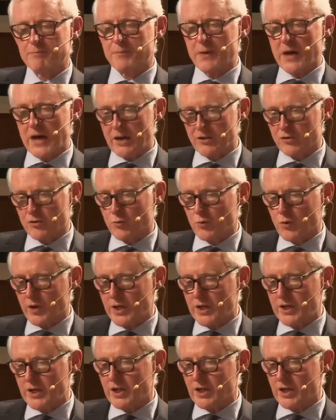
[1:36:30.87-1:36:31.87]
but
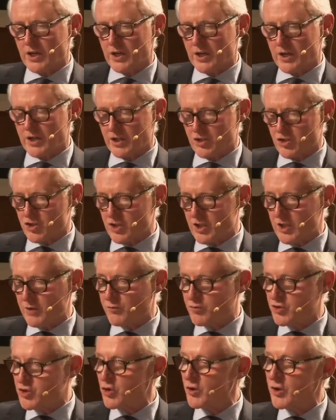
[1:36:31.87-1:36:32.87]
we
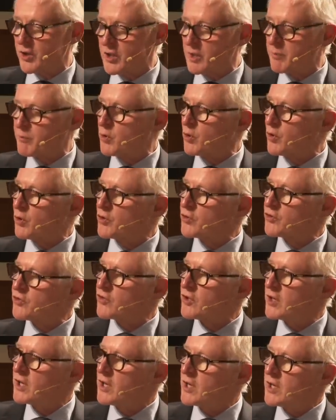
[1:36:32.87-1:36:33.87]
achieved during the pause